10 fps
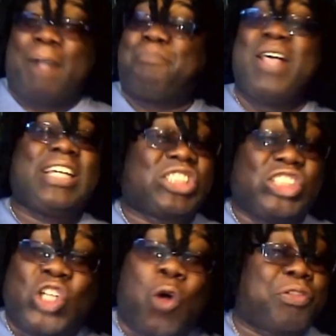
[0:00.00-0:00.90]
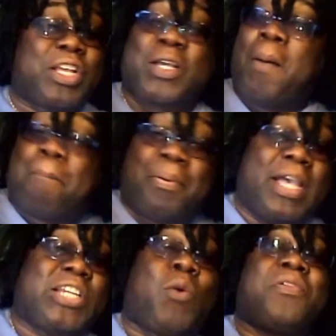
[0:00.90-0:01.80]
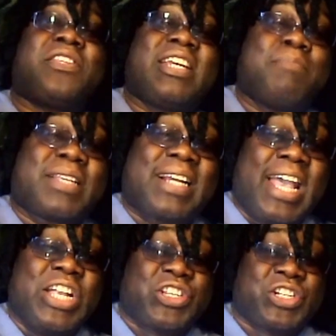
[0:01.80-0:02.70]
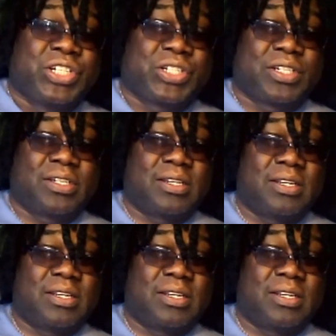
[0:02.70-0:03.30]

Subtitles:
And that's nothing compared to what they did in the Middle Ages.